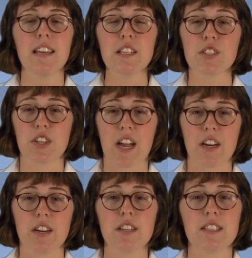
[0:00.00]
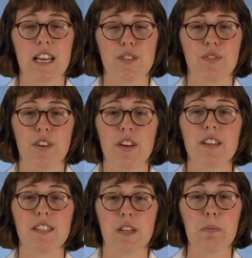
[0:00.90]
Each checker tests for a
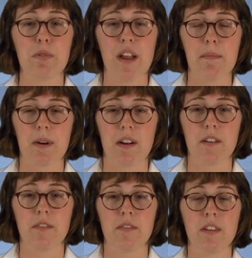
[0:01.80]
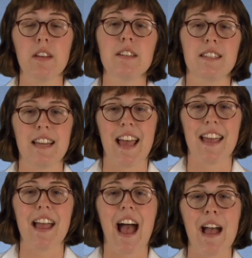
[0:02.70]
single parameter.
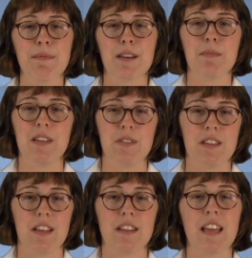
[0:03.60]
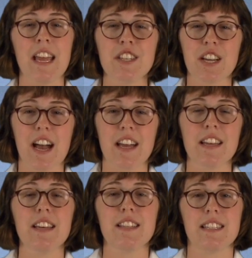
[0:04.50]
Today, I'm going to be using the
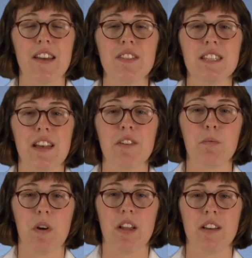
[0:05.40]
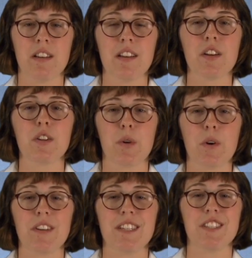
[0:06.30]
HI771
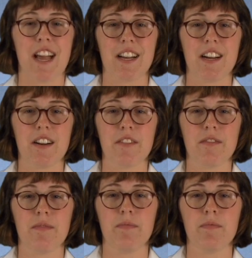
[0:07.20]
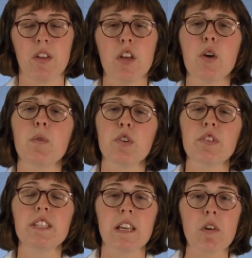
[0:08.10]
chlorine checker. When you
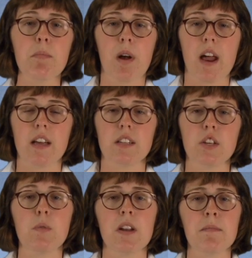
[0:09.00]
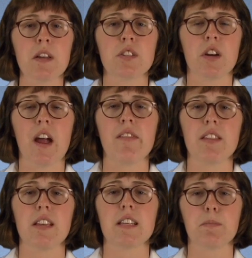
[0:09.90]
receive your product, you want to make sure
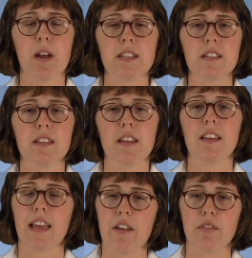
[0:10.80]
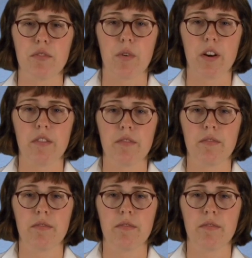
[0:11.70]
everything is present and accounted for.